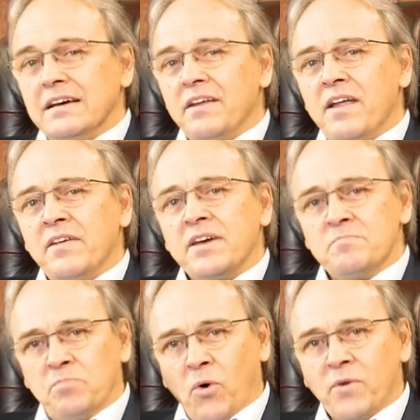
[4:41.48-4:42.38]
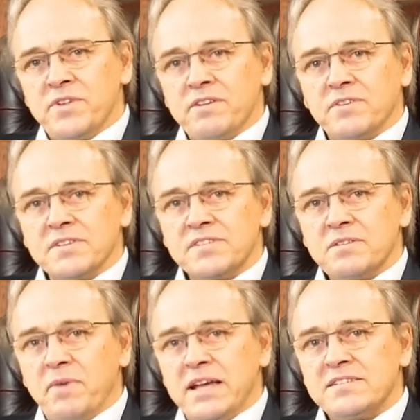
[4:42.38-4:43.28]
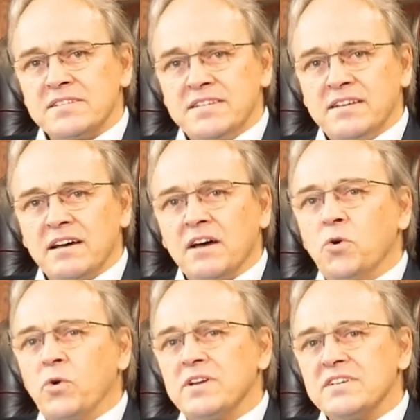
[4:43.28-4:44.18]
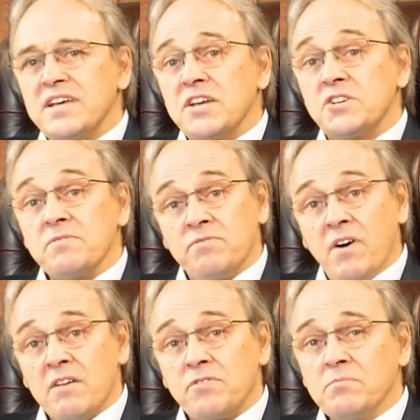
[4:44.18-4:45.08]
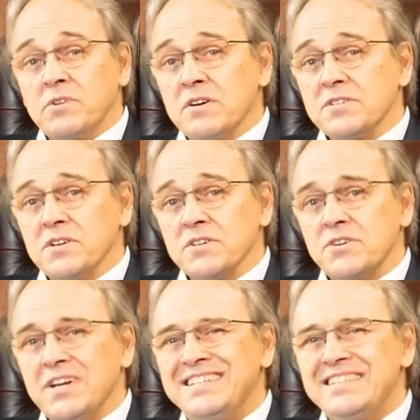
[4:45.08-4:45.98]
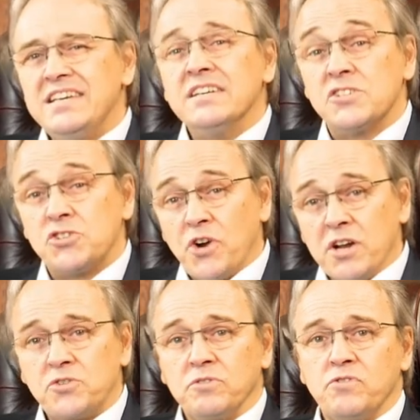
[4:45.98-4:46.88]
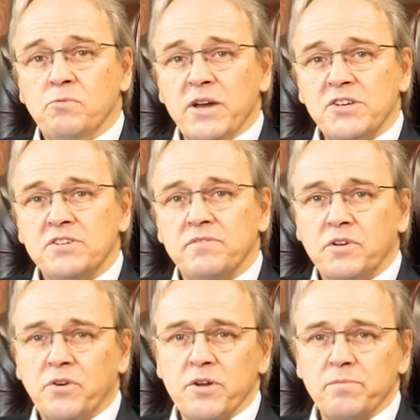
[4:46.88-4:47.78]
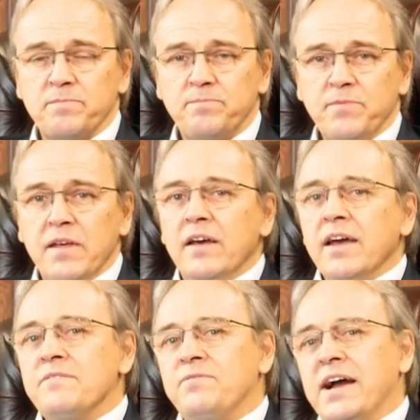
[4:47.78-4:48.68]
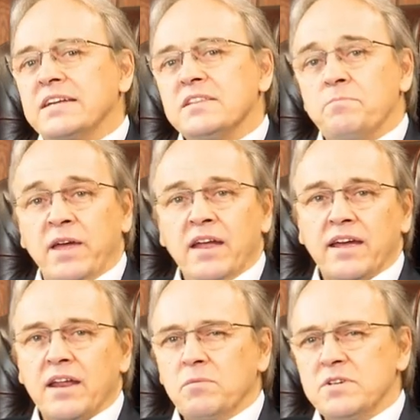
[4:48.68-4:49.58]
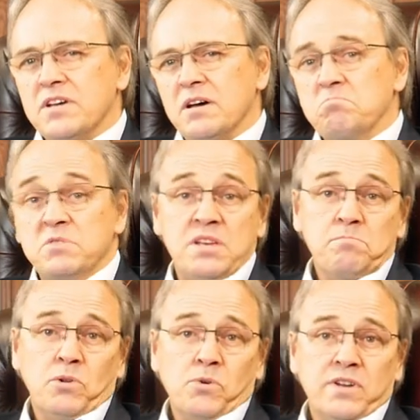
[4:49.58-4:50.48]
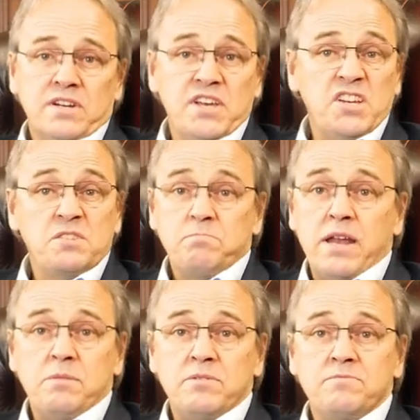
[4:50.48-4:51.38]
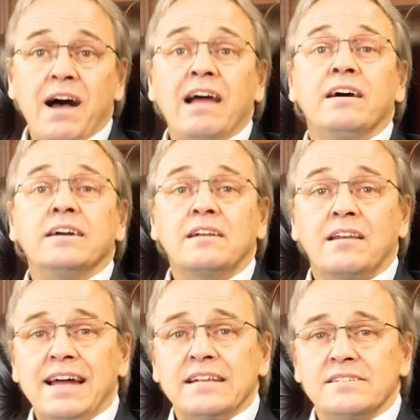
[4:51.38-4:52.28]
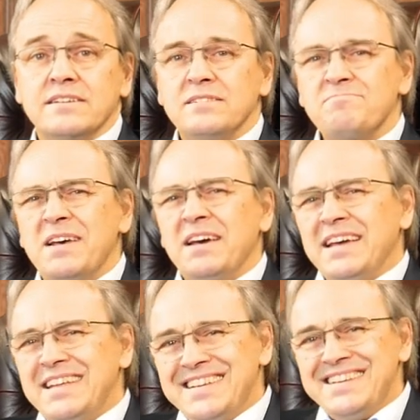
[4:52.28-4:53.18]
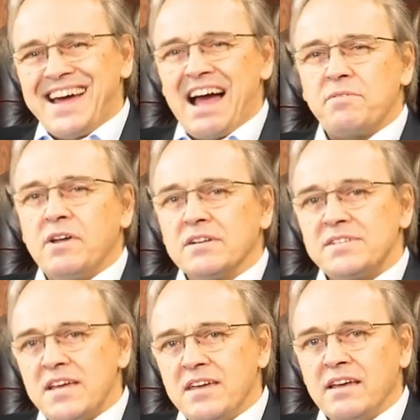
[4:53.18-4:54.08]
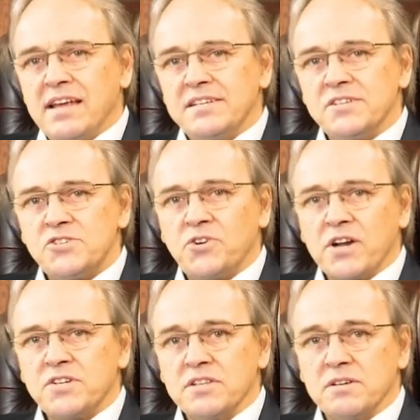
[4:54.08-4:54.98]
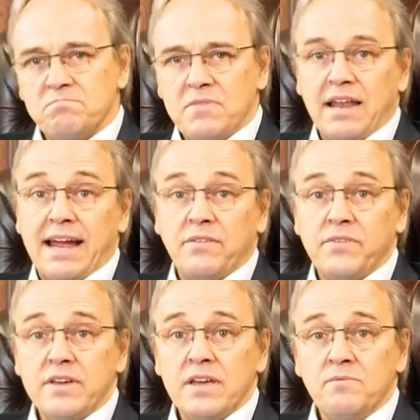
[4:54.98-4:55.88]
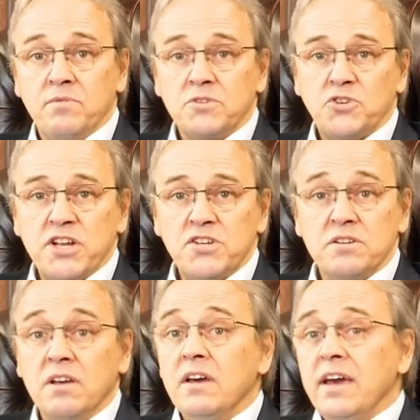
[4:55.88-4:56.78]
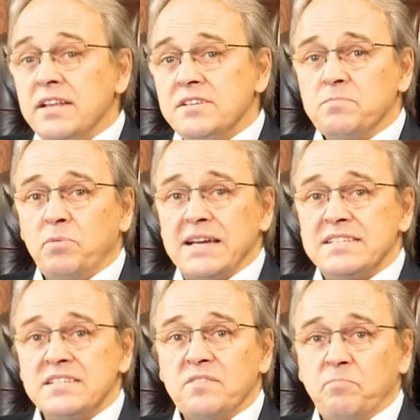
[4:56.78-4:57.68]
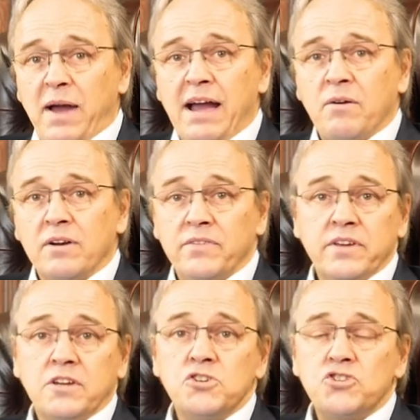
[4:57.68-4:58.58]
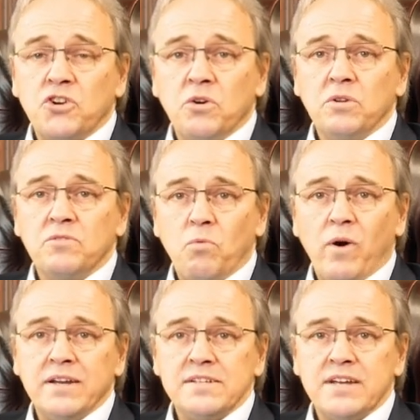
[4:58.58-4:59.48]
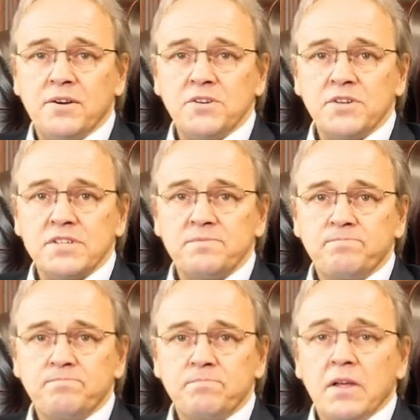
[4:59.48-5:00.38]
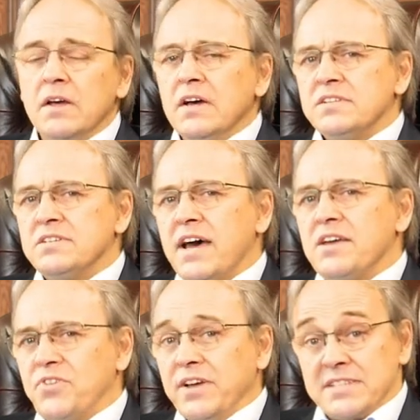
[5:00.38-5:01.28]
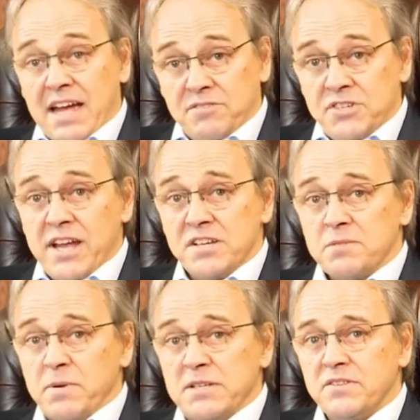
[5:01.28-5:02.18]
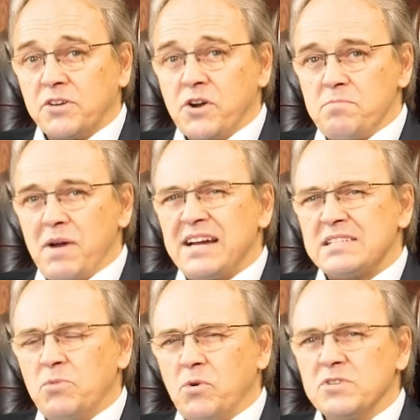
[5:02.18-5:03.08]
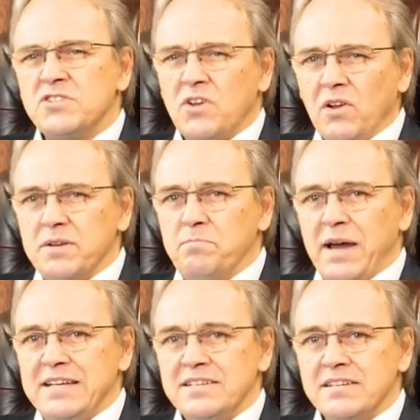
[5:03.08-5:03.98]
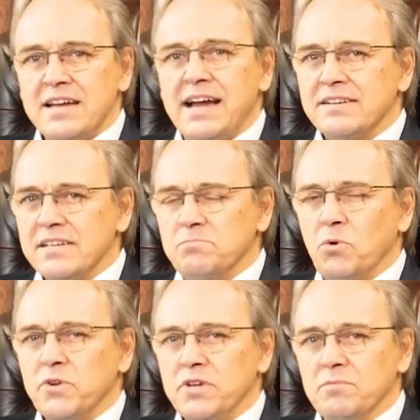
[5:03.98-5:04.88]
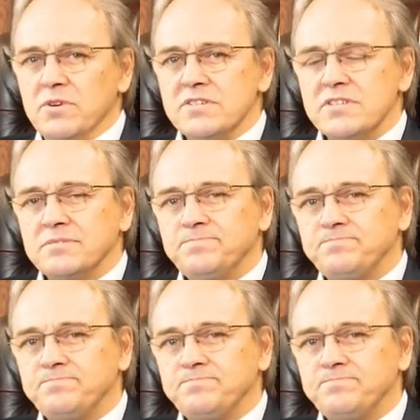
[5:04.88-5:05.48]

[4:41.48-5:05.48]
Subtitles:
Another important difference that makes the Stidda an organisation far from Cosa Nostra is the structural formation of the group. In fact, at the beginning, it was a simple organisation made up of allied clans and it didn't have an articulated structure that allowed the infiltration into the places of power and the control of wider territories. Today, things have changed a and the group has more solid bases and is more numerous.